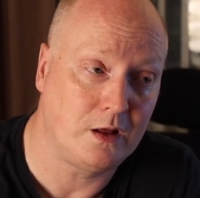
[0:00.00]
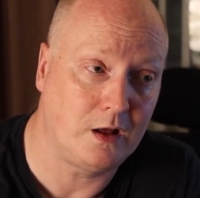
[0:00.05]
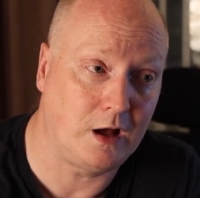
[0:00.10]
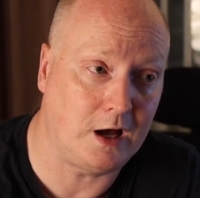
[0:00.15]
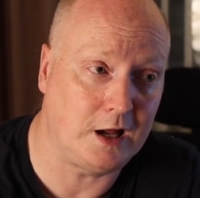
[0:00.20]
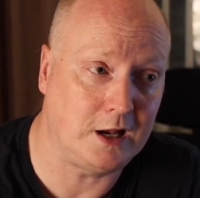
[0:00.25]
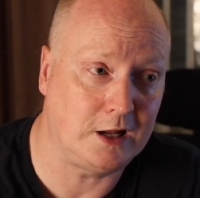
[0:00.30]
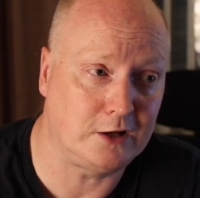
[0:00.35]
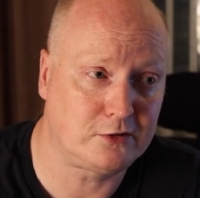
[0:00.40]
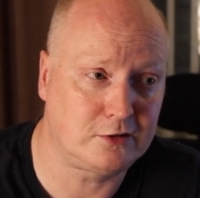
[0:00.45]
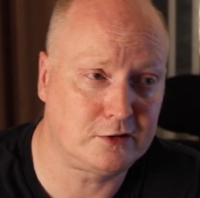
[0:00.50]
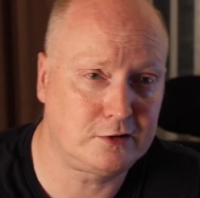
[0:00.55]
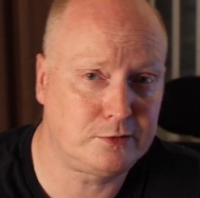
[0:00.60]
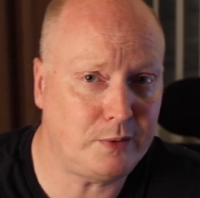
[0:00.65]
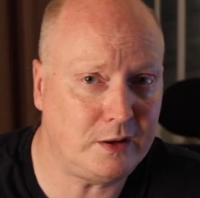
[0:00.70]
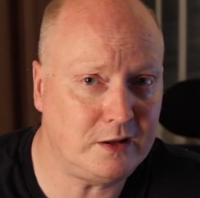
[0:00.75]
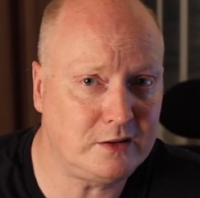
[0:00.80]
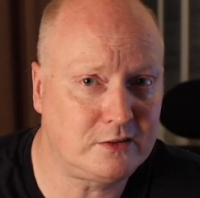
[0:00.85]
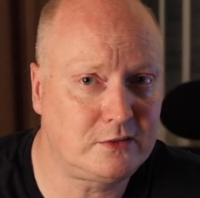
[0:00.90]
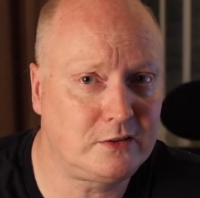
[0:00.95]
and I
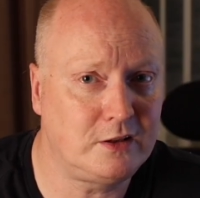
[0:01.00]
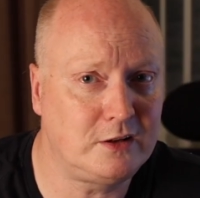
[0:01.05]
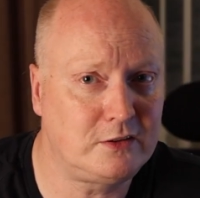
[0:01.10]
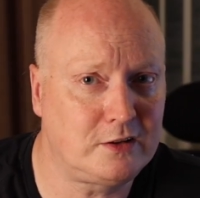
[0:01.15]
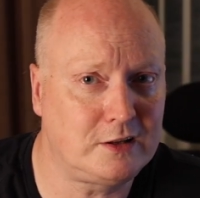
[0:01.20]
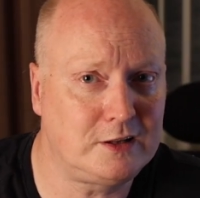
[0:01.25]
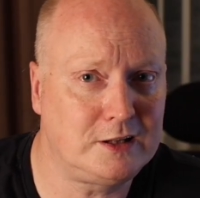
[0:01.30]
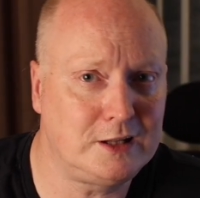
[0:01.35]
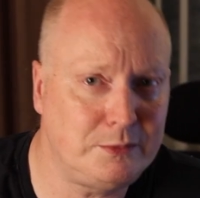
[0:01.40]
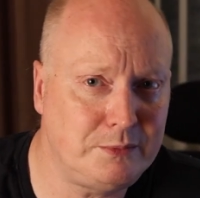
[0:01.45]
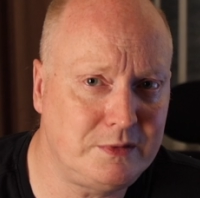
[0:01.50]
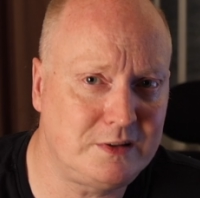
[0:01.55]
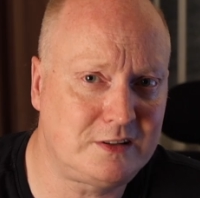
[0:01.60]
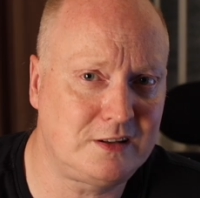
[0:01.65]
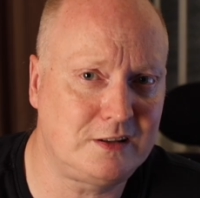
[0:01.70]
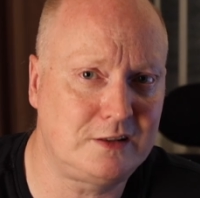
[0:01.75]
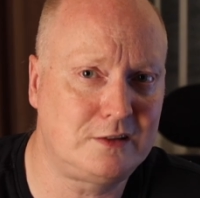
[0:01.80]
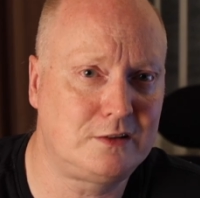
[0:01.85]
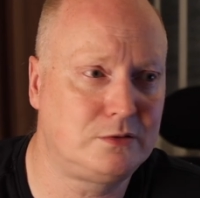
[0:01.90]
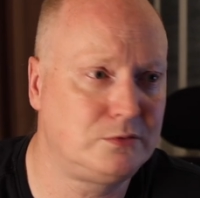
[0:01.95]
suspect there's a
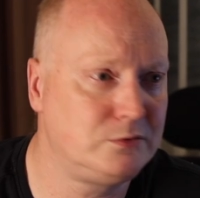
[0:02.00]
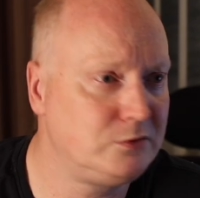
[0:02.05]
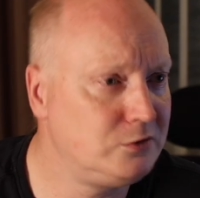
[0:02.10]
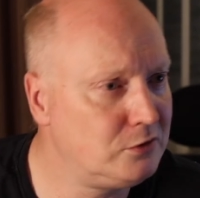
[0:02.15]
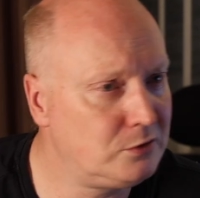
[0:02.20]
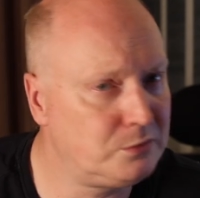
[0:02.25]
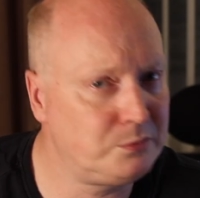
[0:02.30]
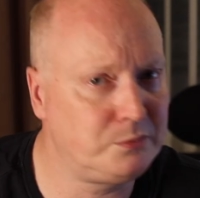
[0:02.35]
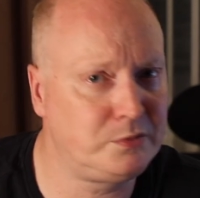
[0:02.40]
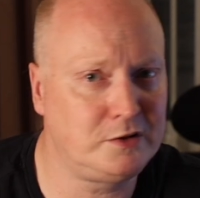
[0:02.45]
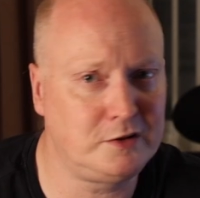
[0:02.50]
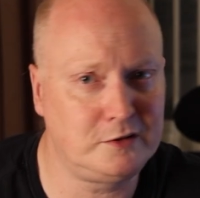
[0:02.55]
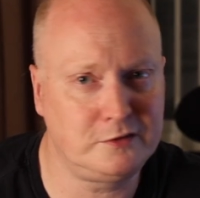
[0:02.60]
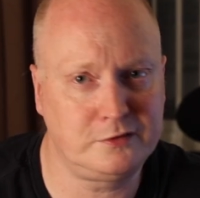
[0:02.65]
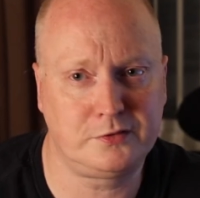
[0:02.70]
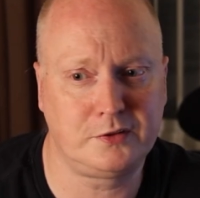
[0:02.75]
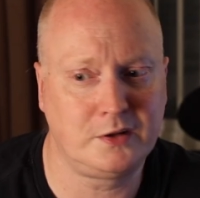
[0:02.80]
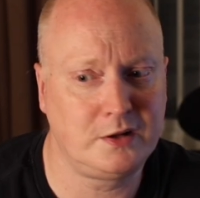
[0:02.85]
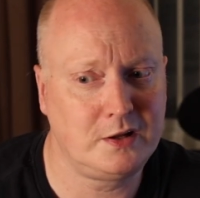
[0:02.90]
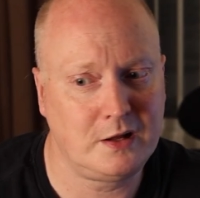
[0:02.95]
limited number
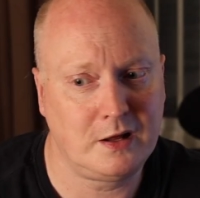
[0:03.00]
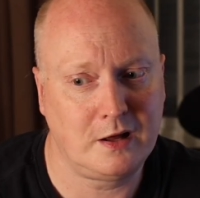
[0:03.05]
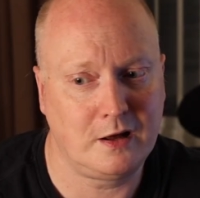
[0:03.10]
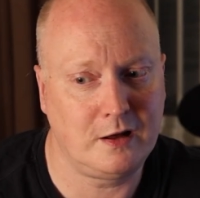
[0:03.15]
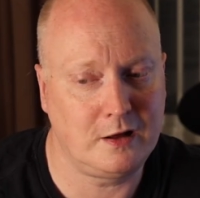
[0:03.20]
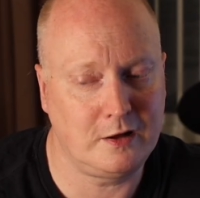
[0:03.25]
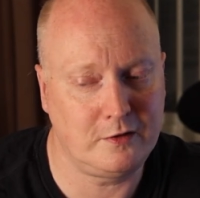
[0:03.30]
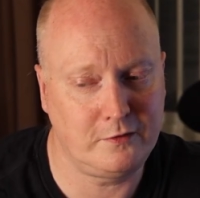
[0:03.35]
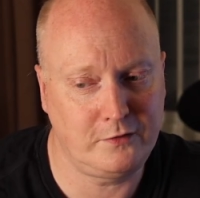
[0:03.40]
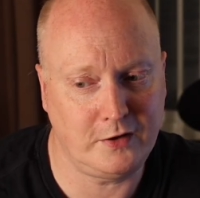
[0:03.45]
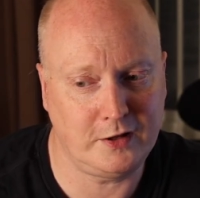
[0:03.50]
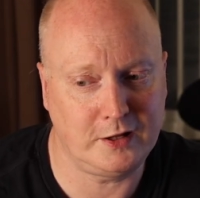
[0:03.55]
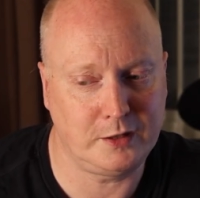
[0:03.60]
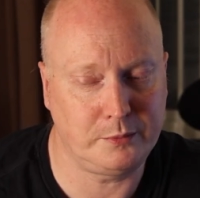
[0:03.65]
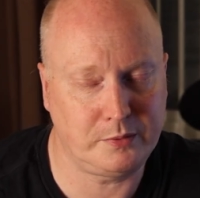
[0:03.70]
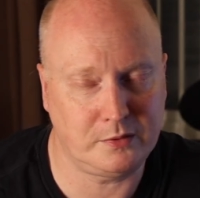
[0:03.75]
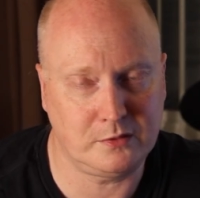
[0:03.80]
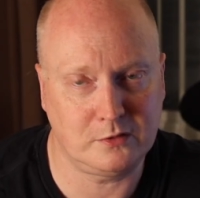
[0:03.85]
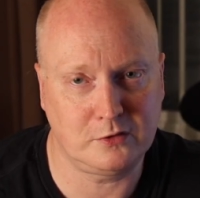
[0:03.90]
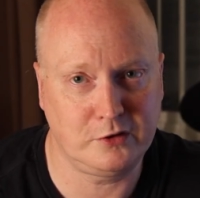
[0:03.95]
of
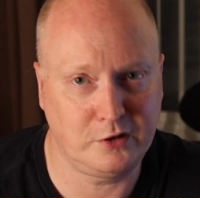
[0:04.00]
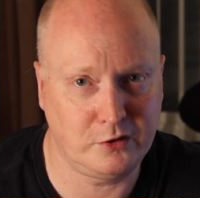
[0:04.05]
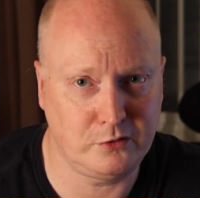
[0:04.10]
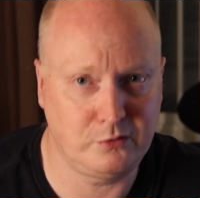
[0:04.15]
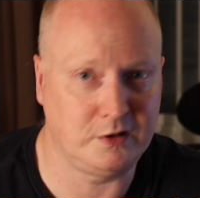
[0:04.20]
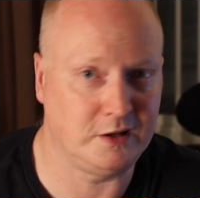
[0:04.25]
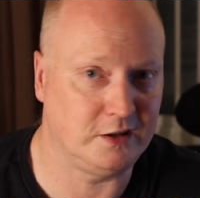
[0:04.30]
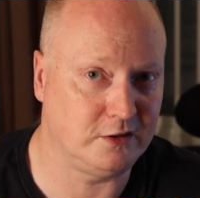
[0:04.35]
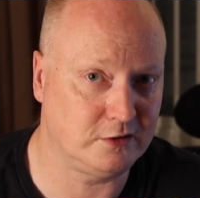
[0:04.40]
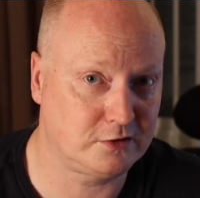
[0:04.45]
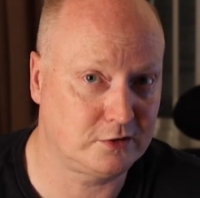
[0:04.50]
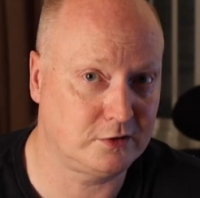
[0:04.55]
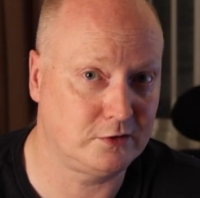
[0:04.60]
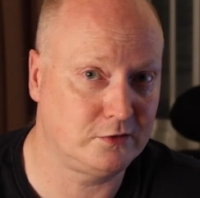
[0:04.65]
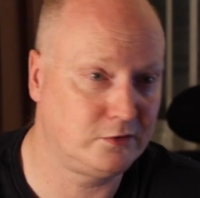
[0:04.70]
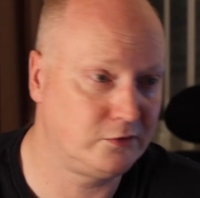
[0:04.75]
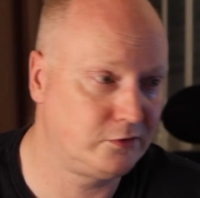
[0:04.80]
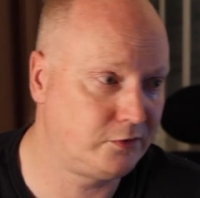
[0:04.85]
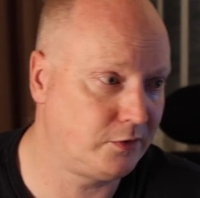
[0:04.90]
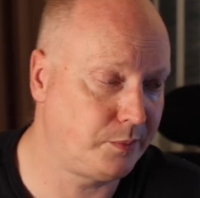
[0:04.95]
available units
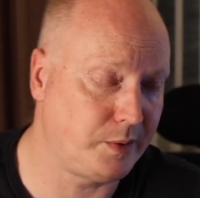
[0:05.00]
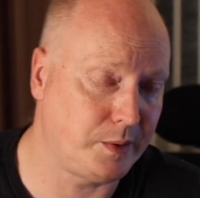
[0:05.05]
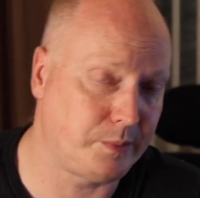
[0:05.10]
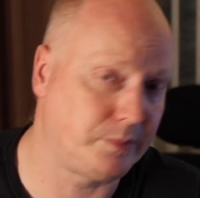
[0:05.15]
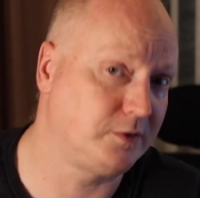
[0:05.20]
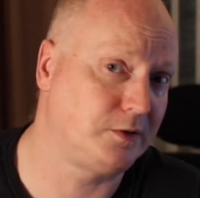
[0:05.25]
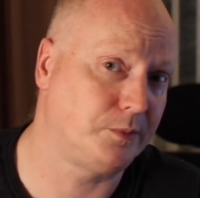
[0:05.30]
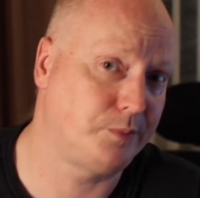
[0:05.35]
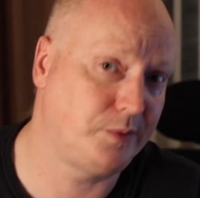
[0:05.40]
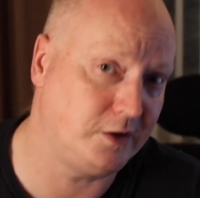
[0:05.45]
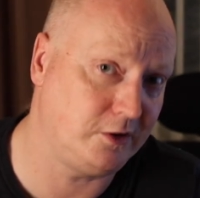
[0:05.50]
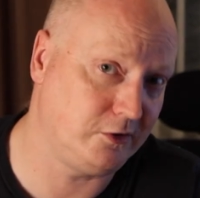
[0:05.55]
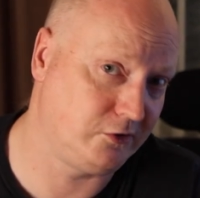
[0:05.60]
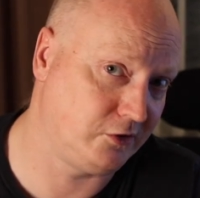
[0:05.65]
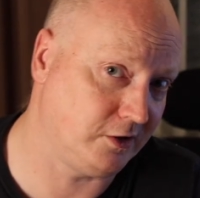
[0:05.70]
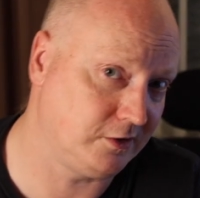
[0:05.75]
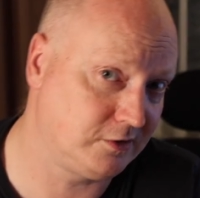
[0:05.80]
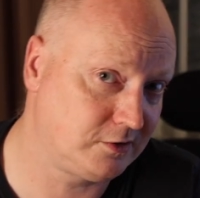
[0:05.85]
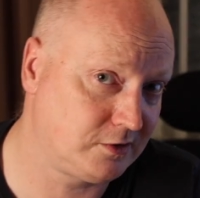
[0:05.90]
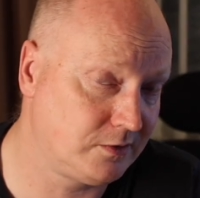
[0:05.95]
for people to
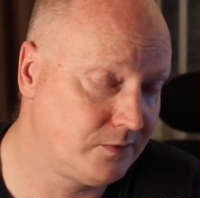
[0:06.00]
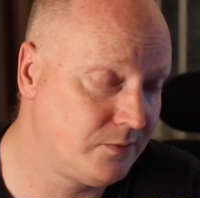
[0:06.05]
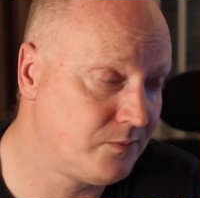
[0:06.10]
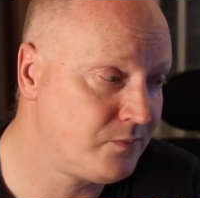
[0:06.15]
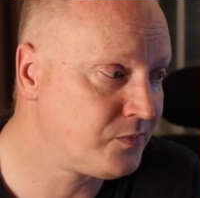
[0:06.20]
purchase.